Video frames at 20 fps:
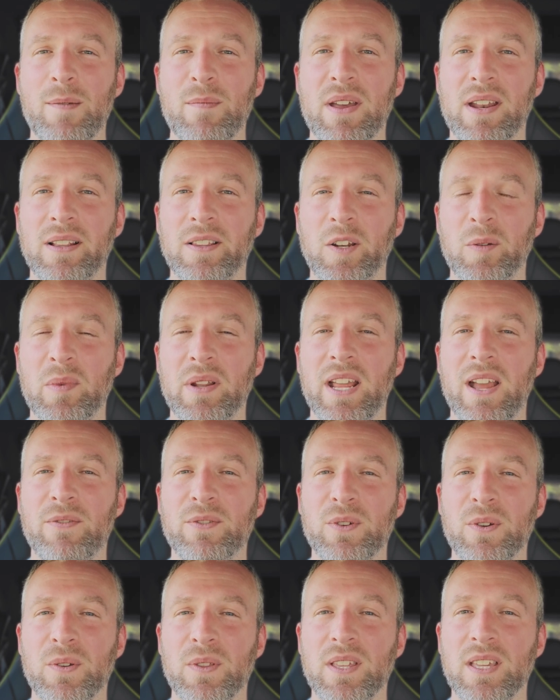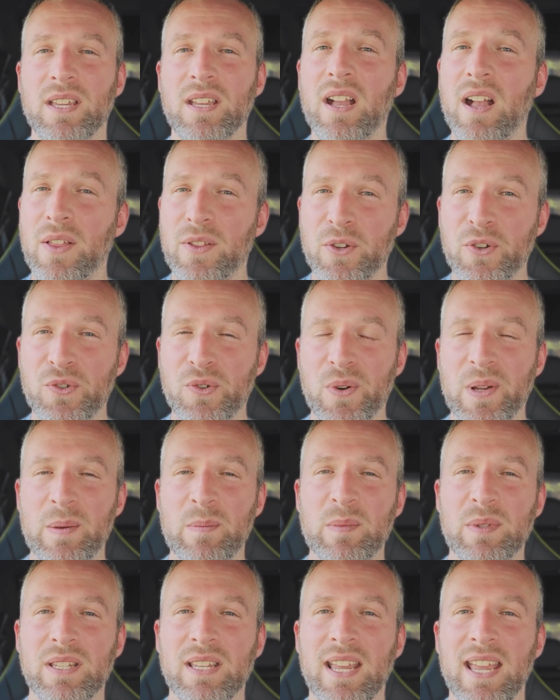It came out a little bit after the other
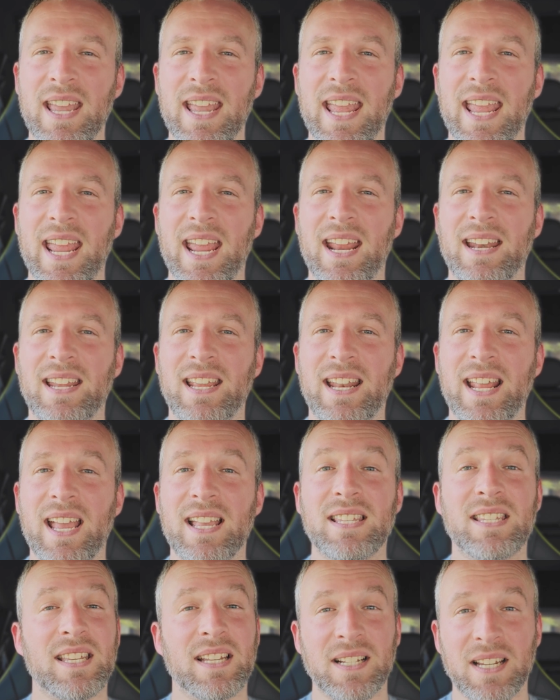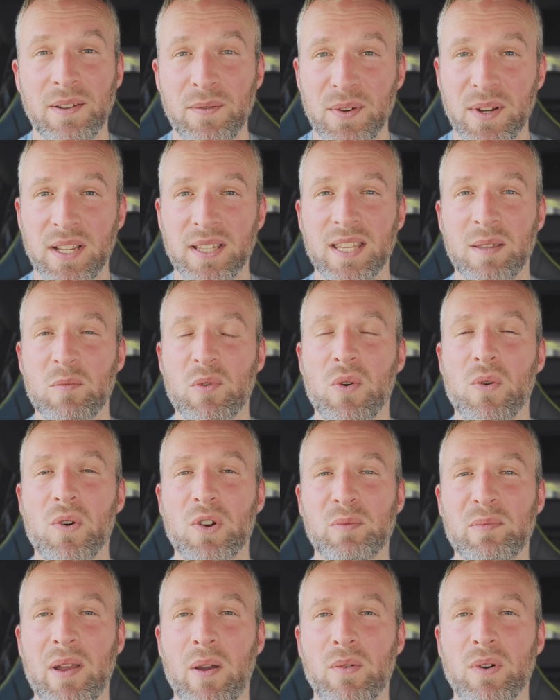trims, and it has significantly more
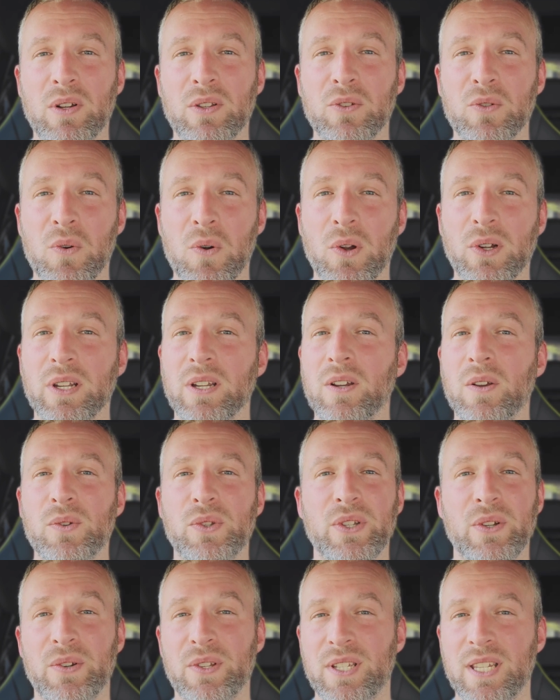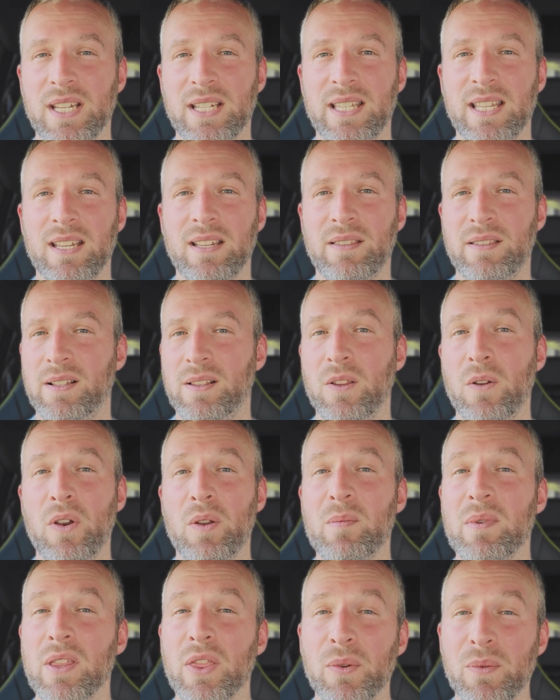horsepower and torque. It goes 0 to 60 in the
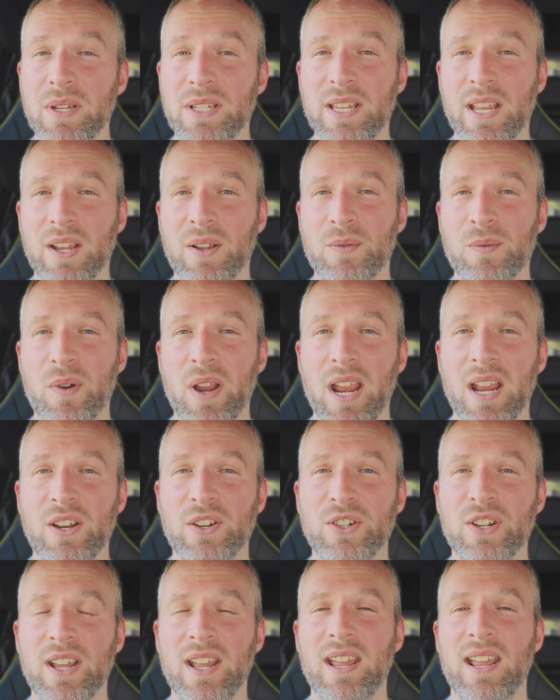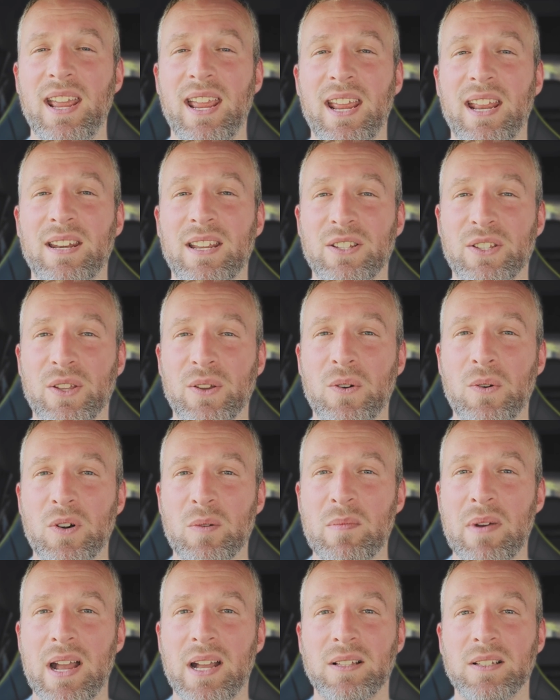low to mid 3-second range and does the
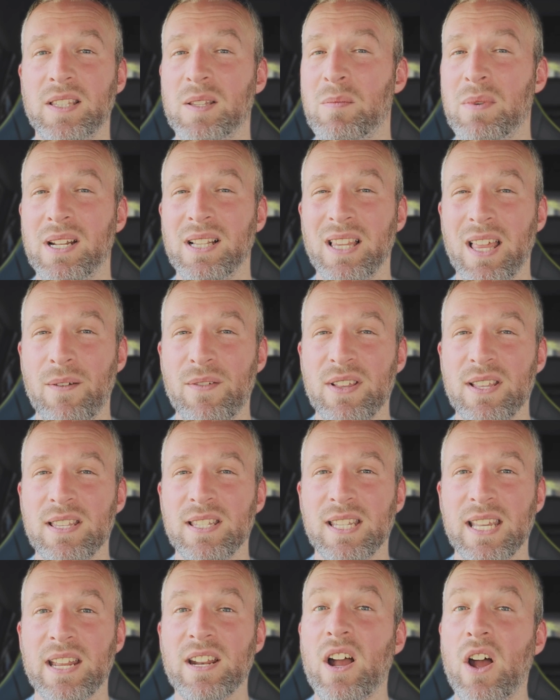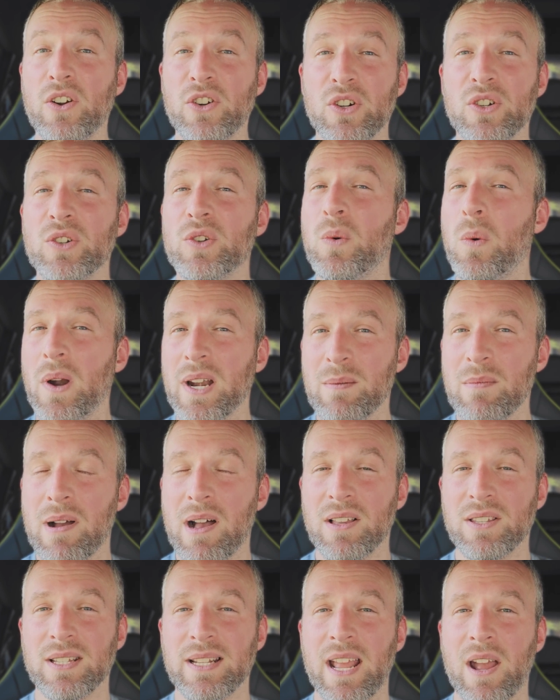quarter mile in the mid 11s at 120
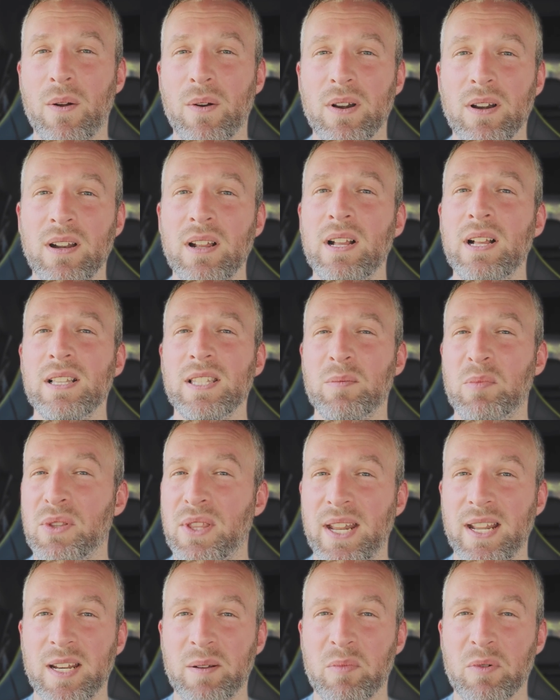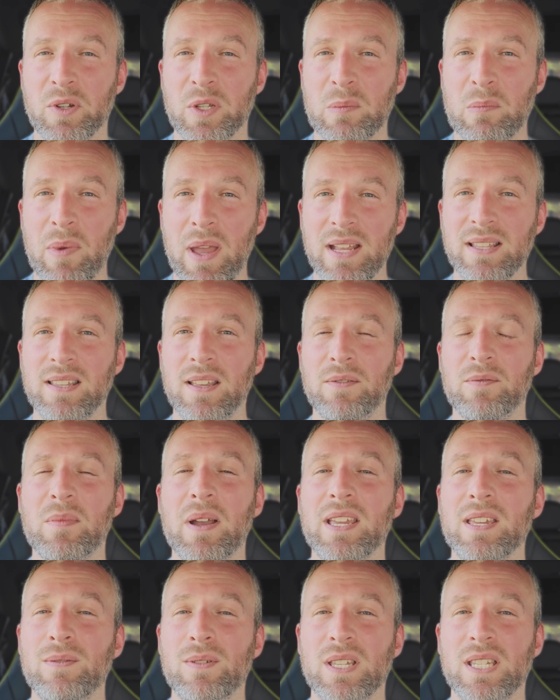miles an hour. To put that into perspective,
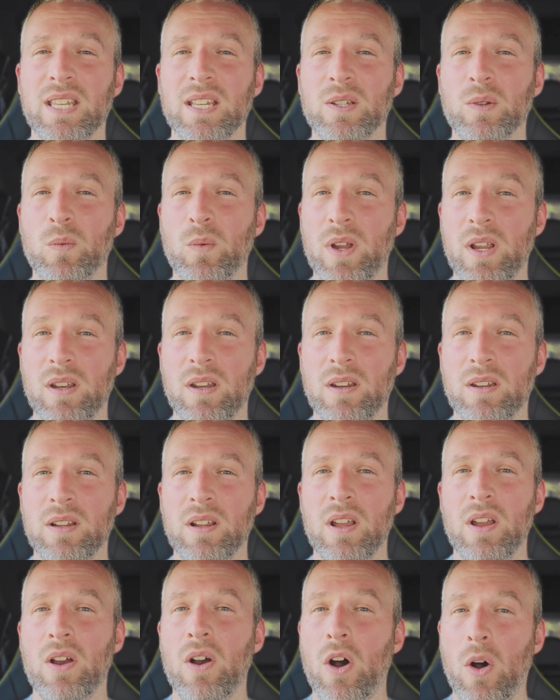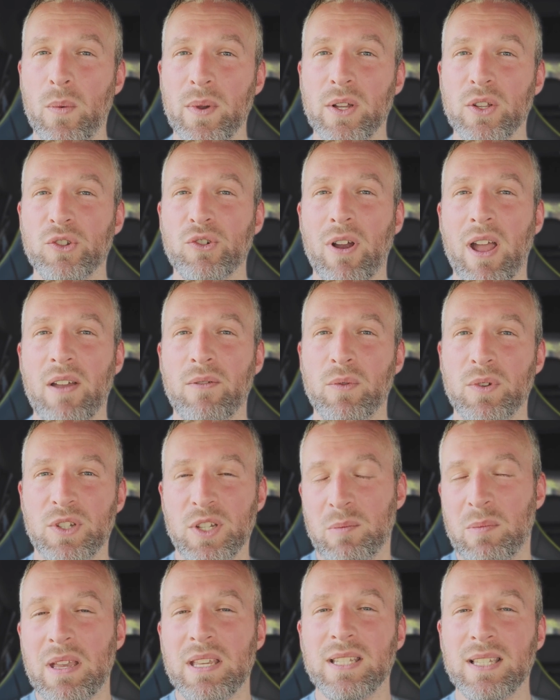my EV6 Wind all-wheel drive,
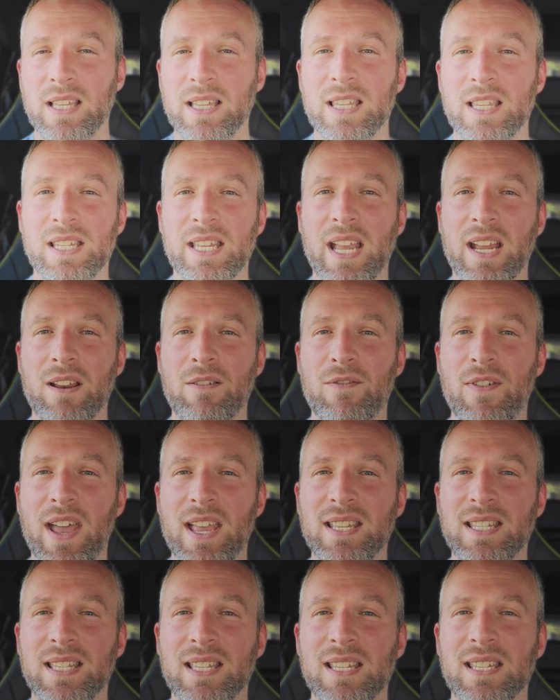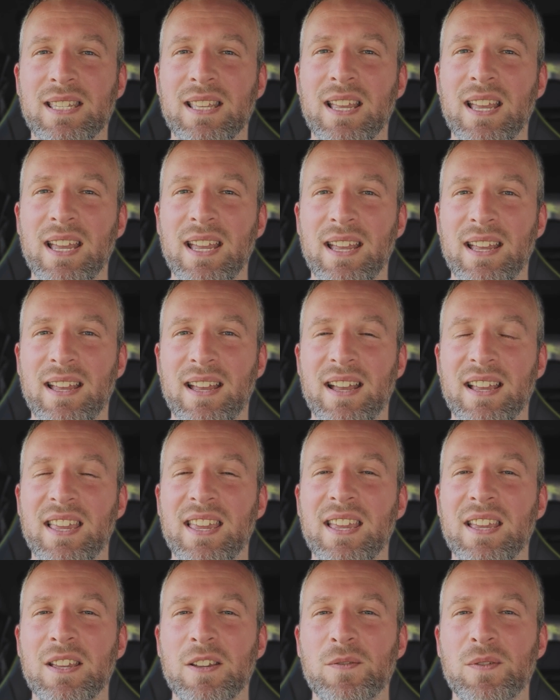which is basically the second fastest
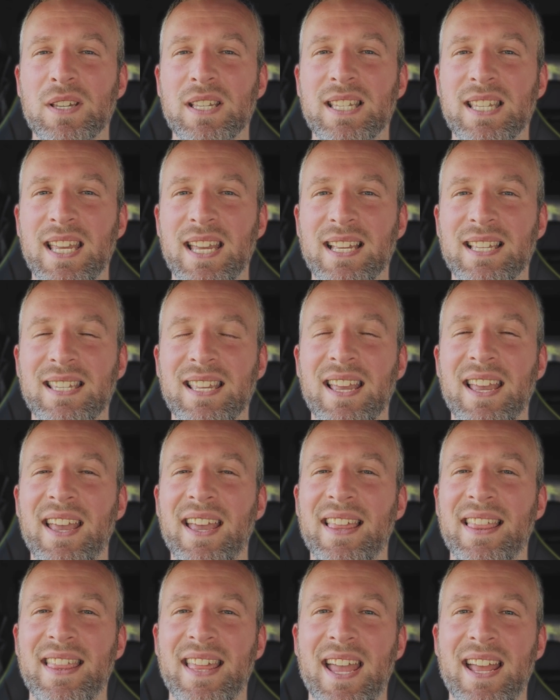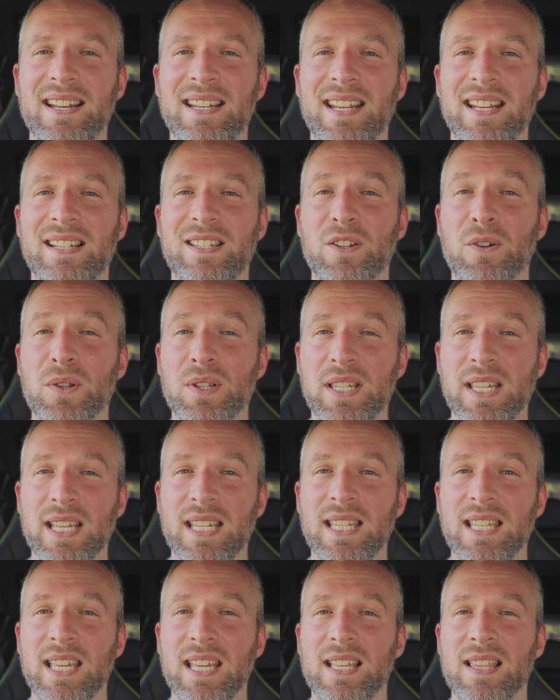Kia EV6, that did 0 to
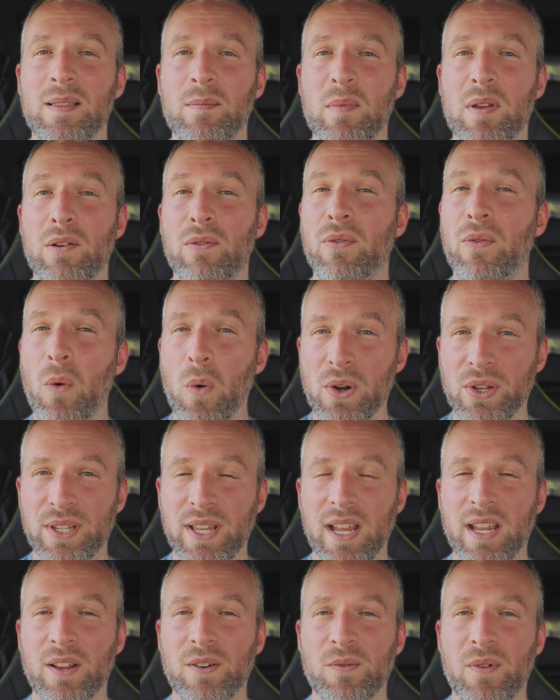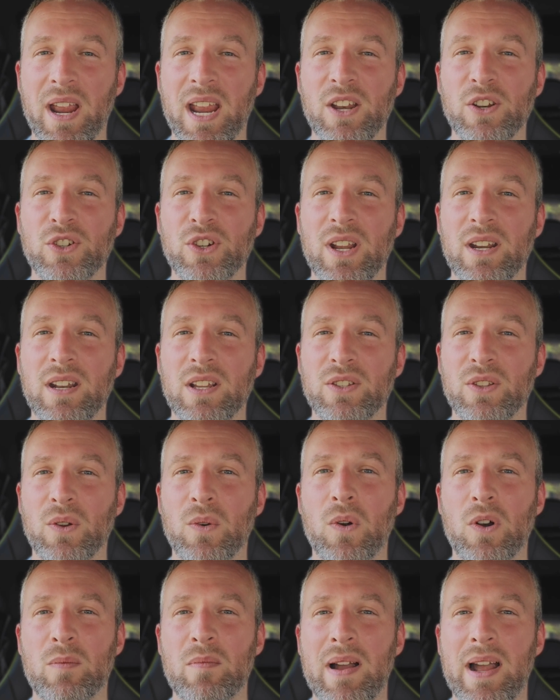60 in the mid 4-second range and does
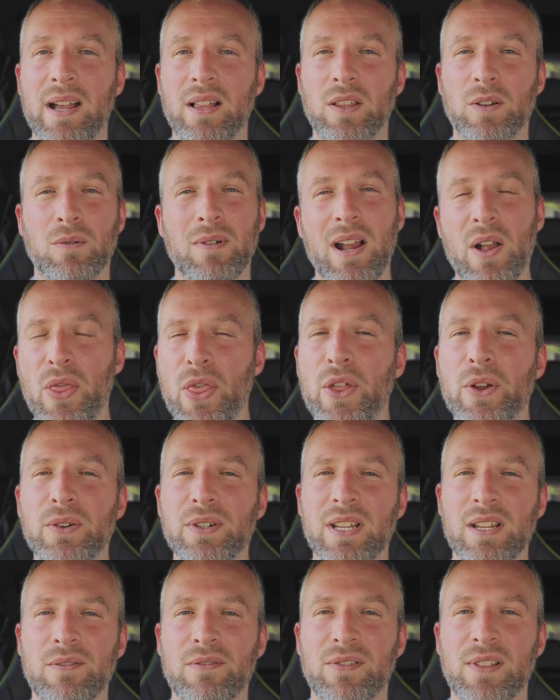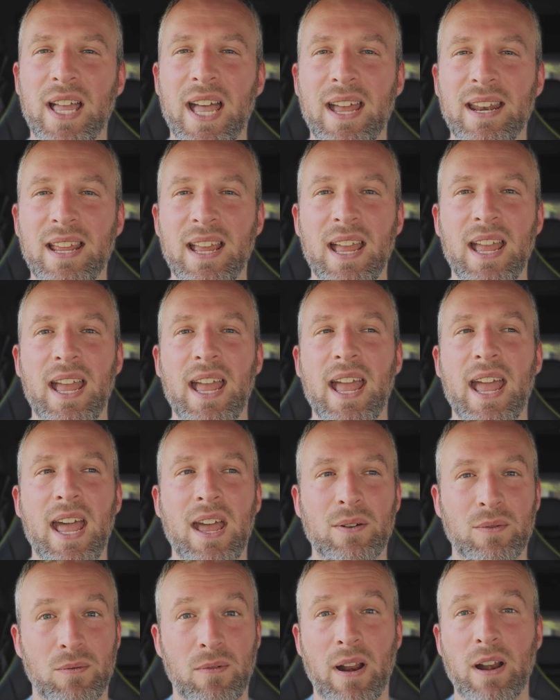the quarter mile around 13 flat
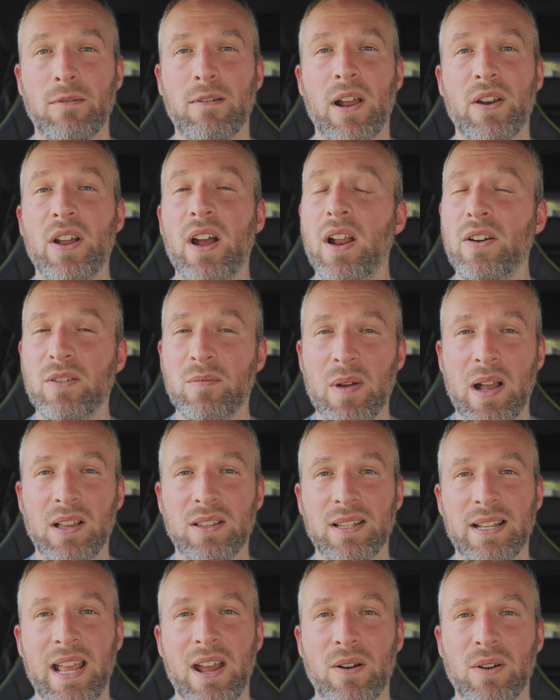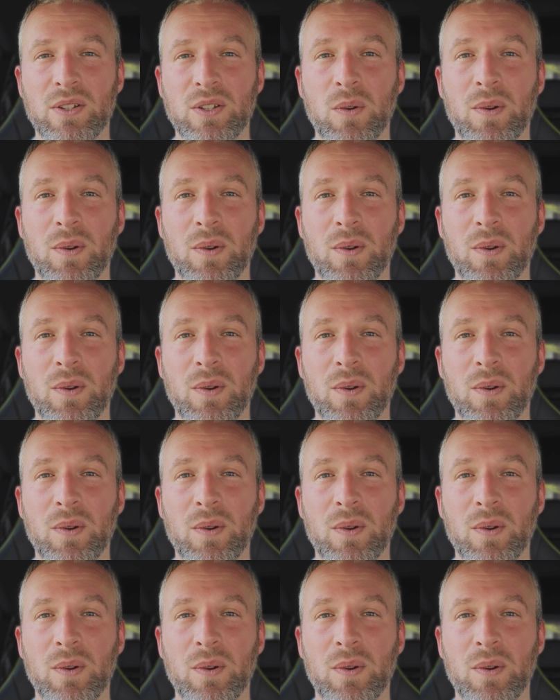at right around 100 miles an hour.